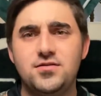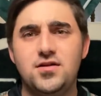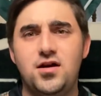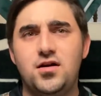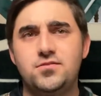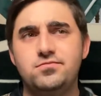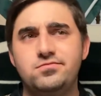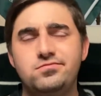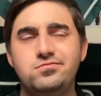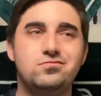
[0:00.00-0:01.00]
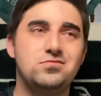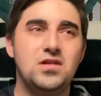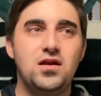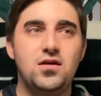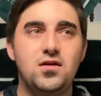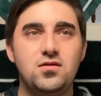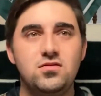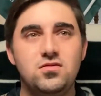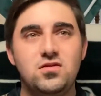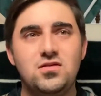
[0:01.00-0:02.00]
Got
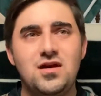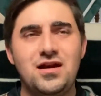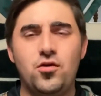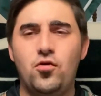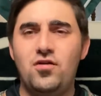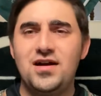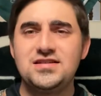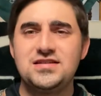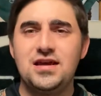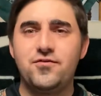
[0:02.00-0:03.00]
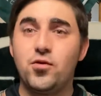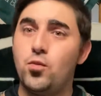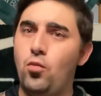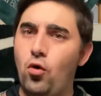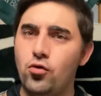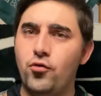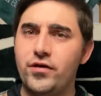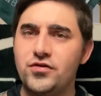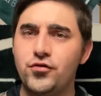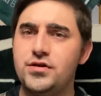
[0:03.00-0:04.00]
a goal line stand for moral
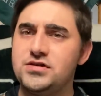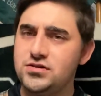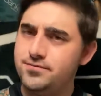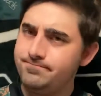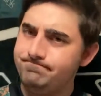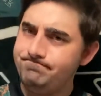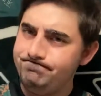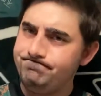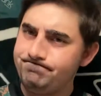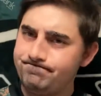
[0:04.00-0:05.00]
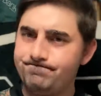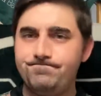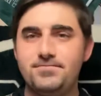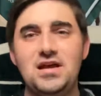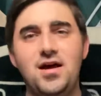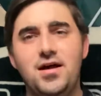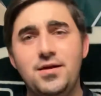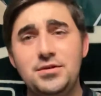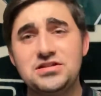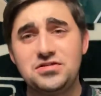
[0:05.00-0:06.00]
victories. That
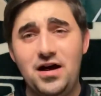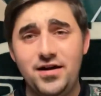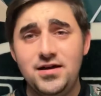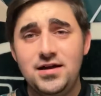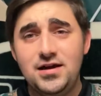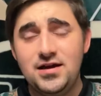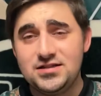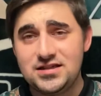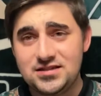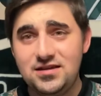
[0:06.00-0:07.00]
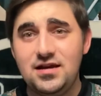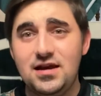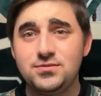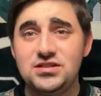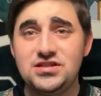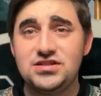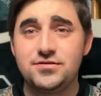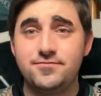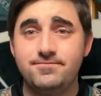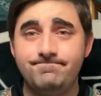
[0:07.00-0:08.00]
means a lot in a 16-game
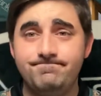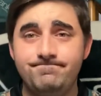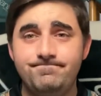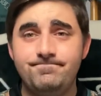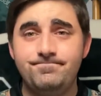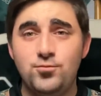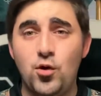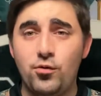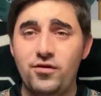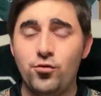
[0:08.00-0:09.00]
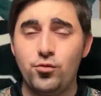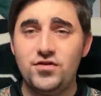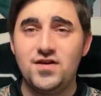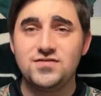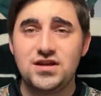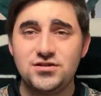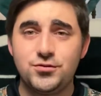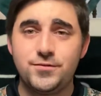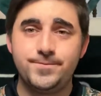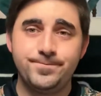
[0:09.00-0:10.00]
season where we have a really tough schedule.